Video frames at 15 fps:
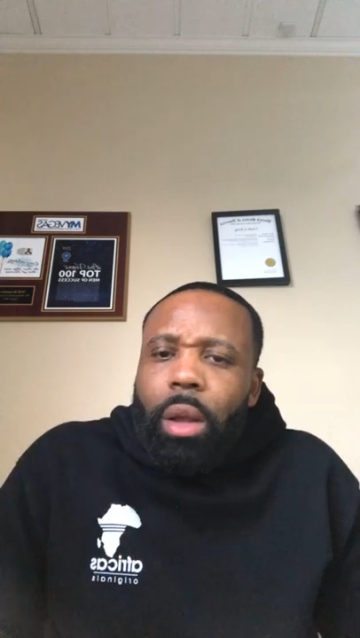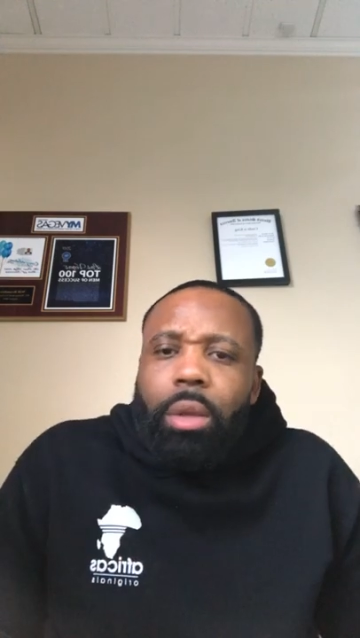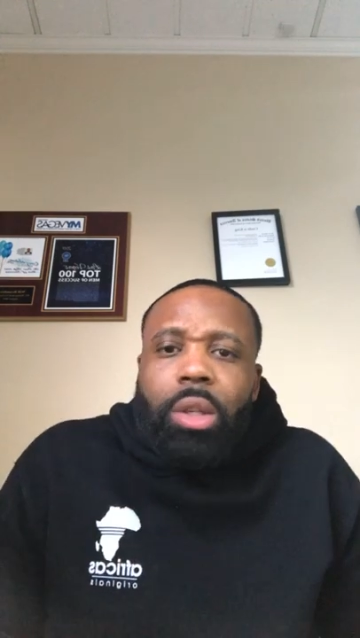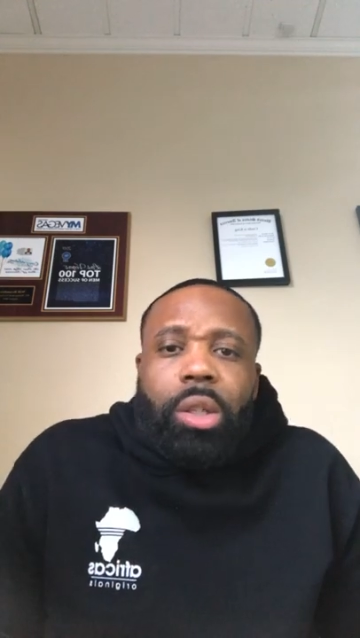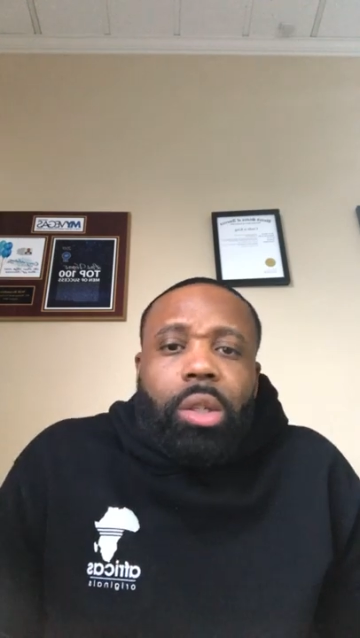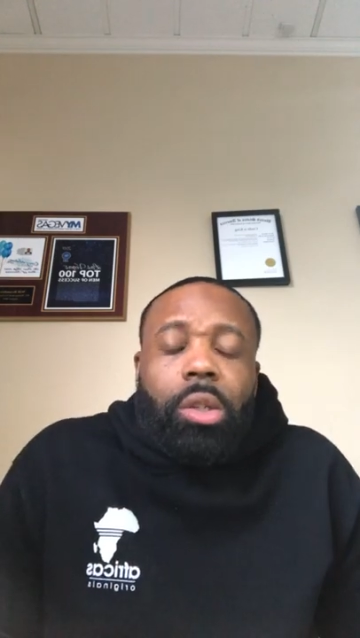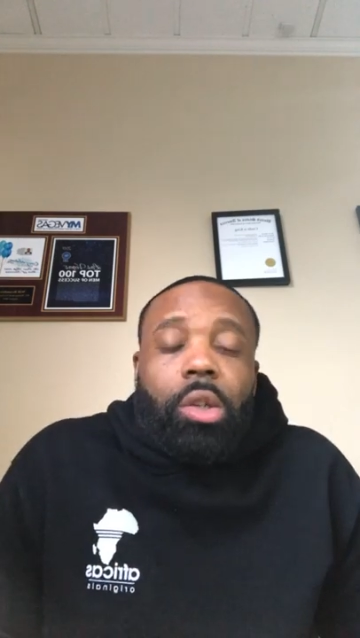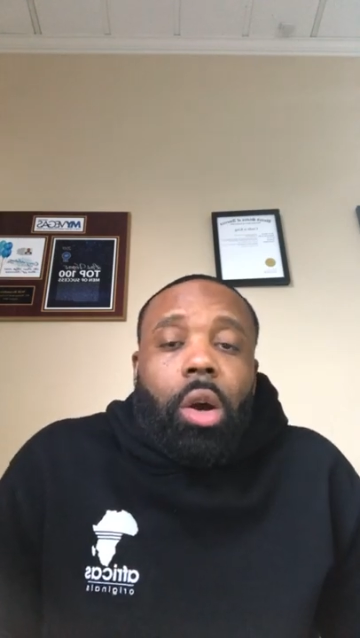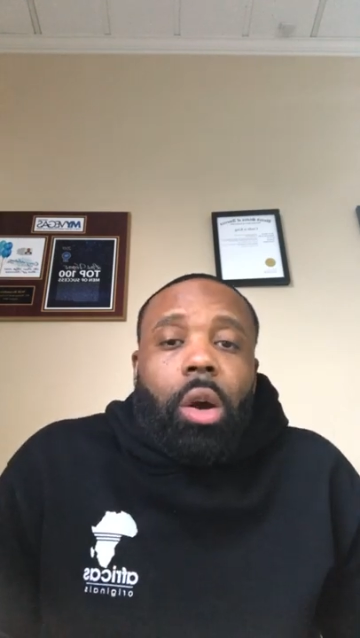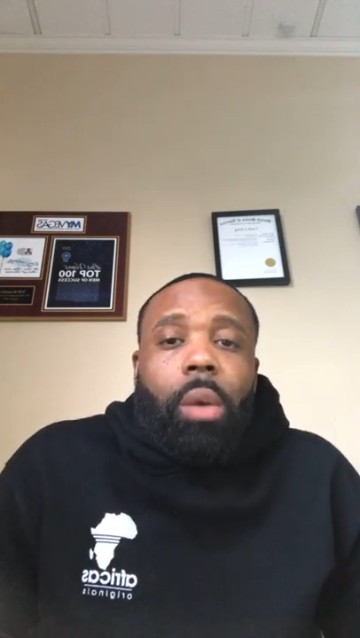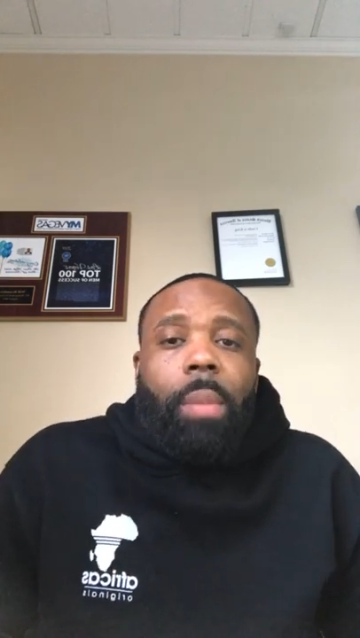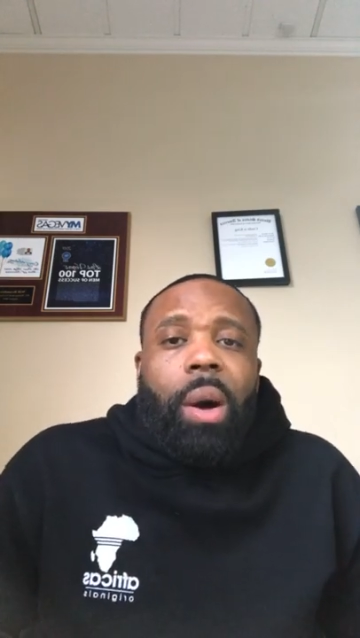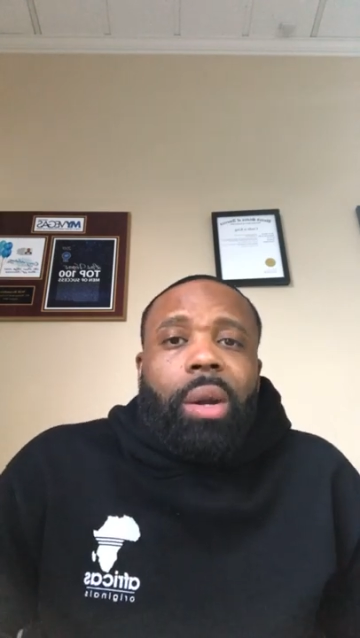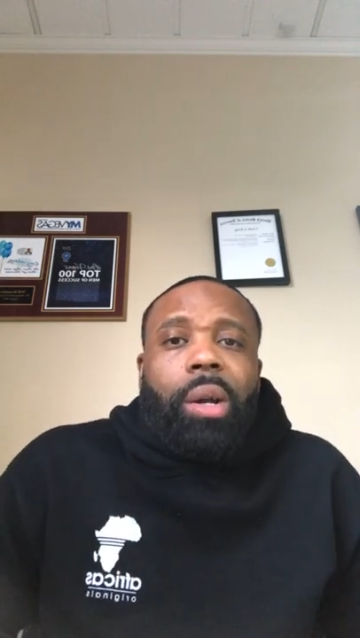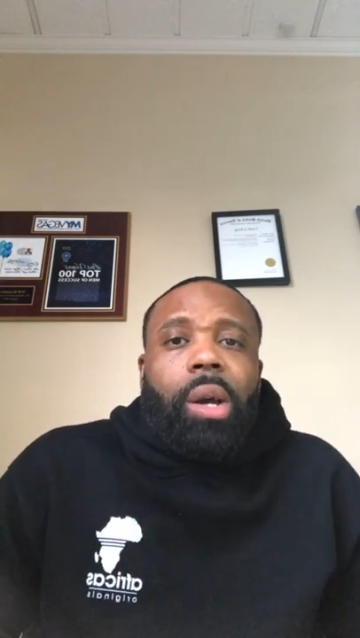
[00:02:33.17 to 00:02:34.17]
just to talk
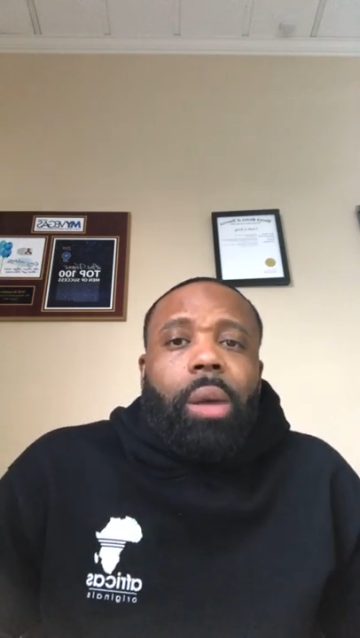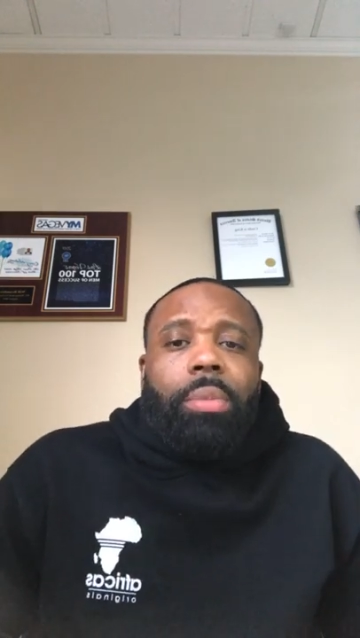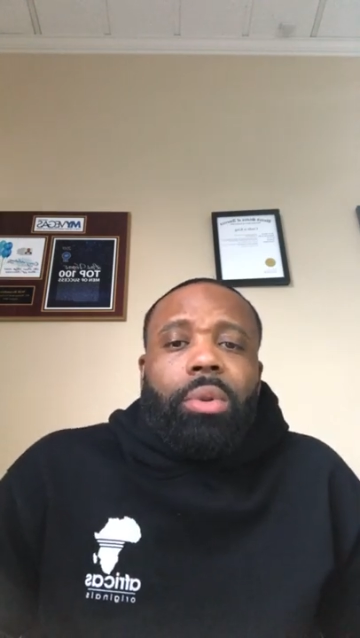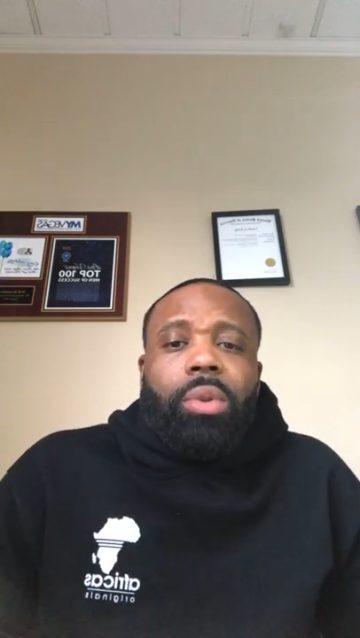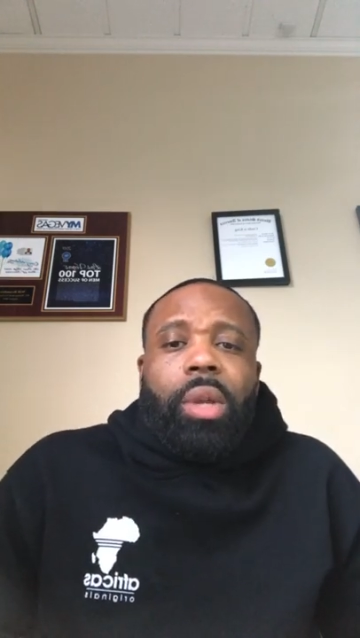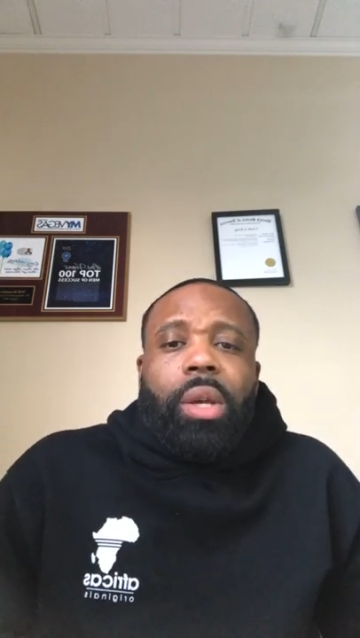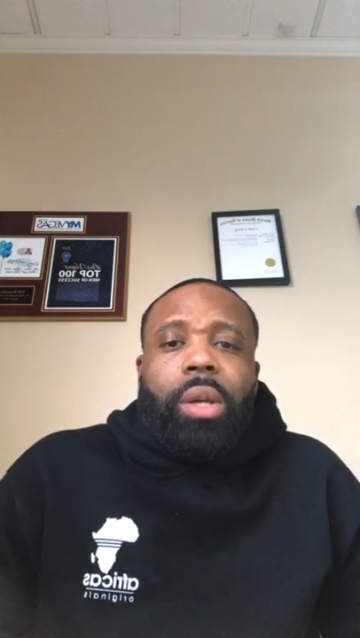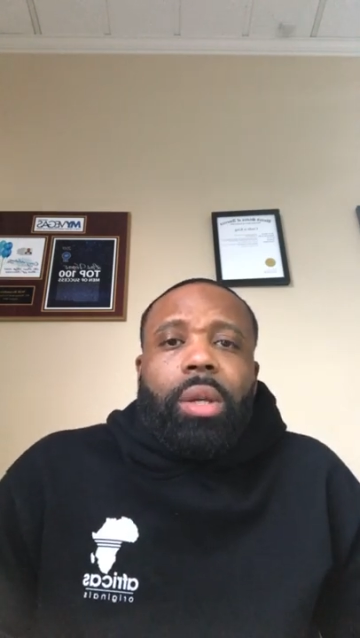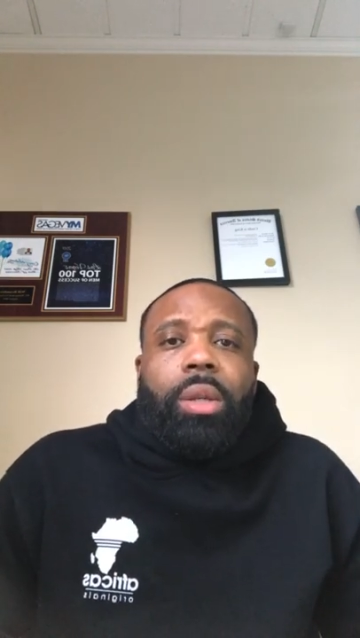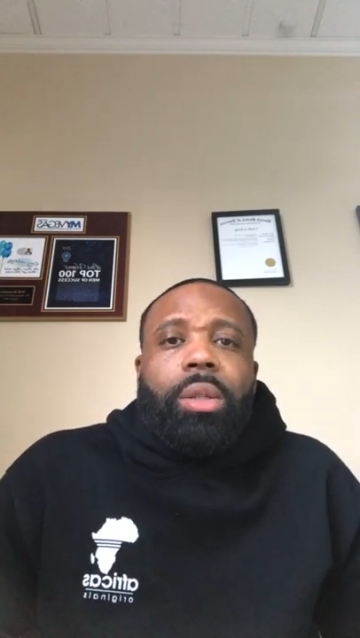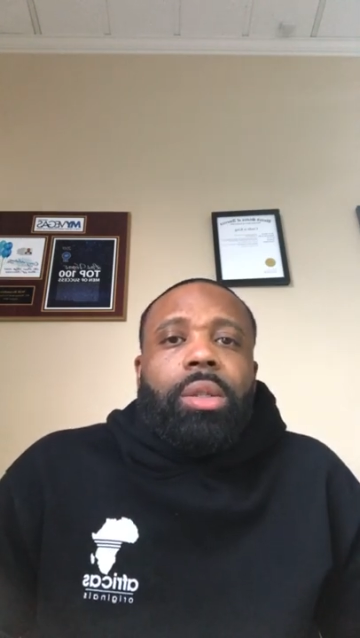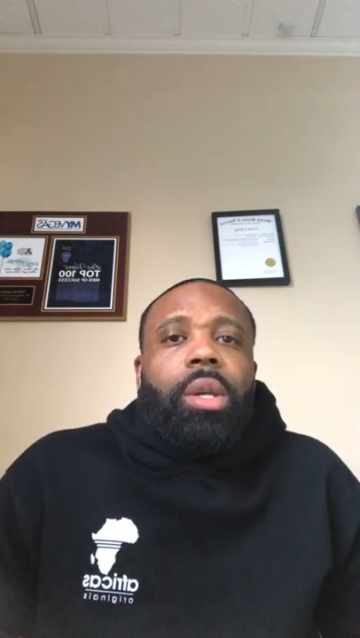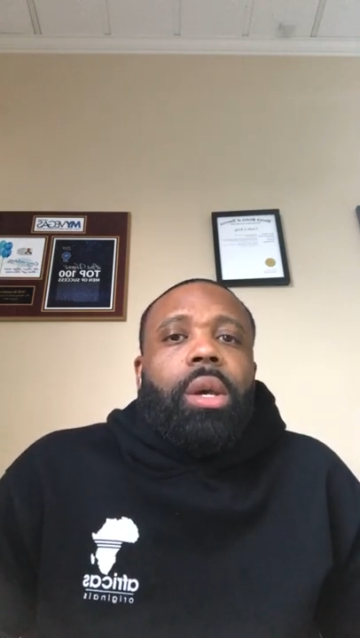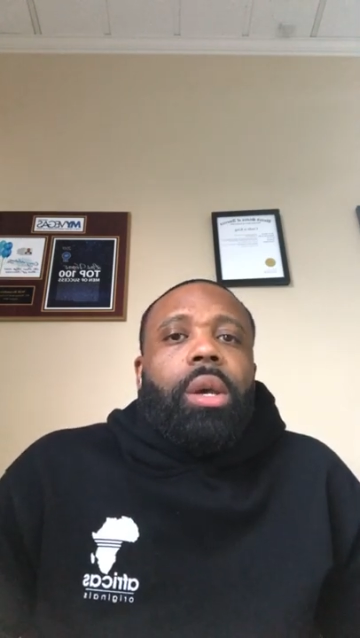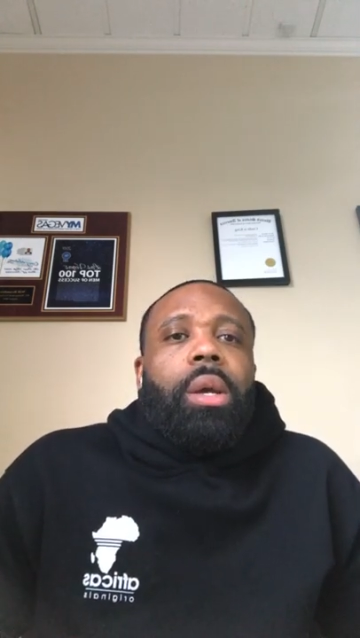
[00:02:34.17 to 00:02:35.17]
about a couple
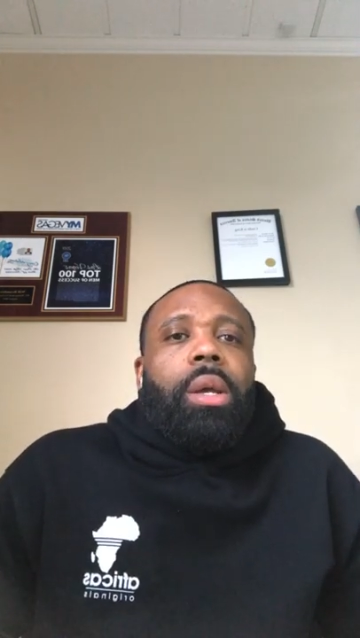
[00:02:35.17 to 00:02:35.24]
things